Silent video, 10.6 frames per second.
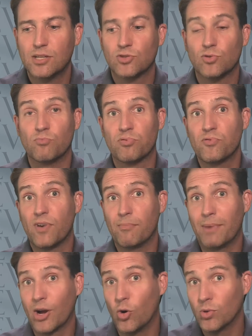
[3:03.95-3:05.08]
to improve on
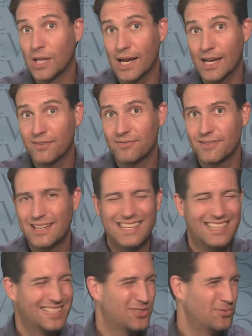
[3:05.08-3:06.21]
my own life,
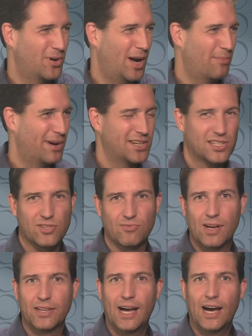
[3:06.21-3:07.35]
do projects
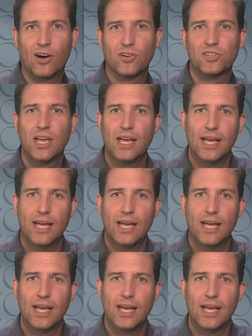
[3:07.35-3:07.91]
around the house.